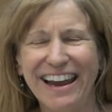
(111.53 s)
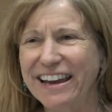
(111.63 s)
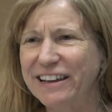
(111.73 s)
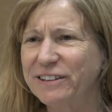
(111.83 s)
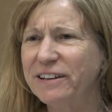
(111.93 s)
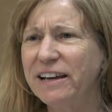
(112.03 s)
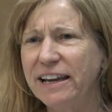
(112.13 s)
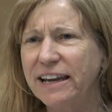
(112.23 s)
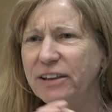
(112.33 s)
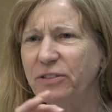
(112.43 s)
And
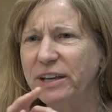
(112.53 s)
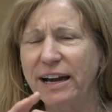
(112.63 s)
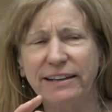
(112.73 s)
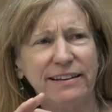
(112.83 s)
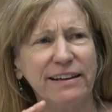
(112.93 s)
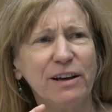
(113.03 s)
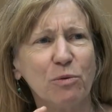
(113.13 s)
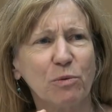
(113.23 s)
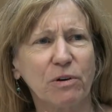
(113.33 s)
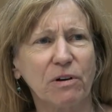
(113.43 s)
in the
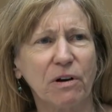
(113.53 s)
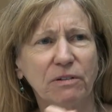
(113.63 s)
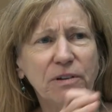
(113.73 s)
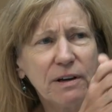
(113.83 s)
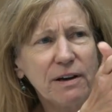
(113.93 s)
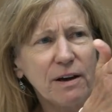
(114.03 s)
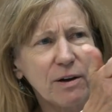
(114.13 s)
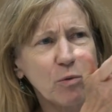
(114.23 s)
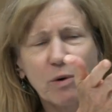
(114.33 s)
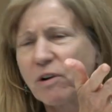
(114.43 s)
ideal world,
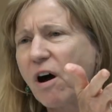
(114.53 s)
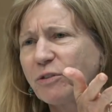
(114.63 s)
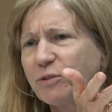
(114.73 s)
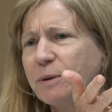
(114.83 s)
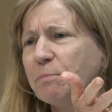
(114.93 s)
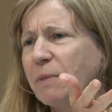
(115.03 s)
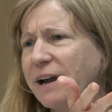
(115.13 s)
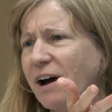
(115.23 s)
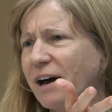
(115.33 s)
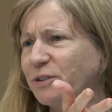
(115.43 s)
we're all
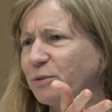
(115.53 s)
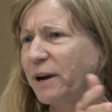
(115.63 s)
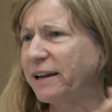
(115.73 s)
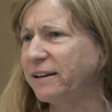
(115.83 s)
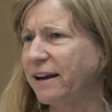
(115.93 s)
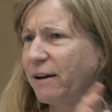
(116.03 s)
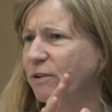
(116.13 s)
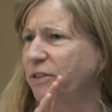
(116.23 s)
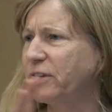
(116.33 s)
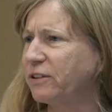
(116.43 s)
symbiotes, right?
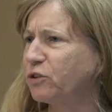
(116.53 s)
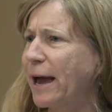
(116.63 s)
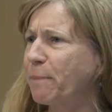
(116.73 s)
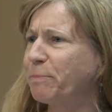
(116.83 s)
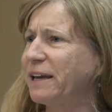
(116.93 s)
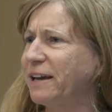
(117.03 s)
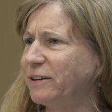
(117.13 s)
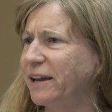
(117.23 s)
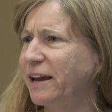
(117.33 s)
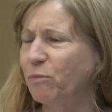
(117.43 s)
Everything's happy
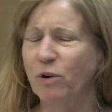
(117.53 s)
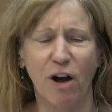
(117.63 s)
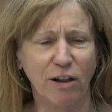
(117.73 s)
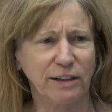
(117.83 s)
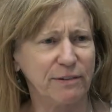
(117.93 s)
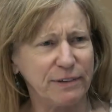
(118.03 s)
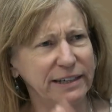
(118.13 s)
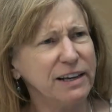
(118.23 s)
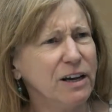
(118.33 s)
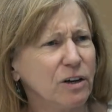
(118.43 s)
and, and we're all living.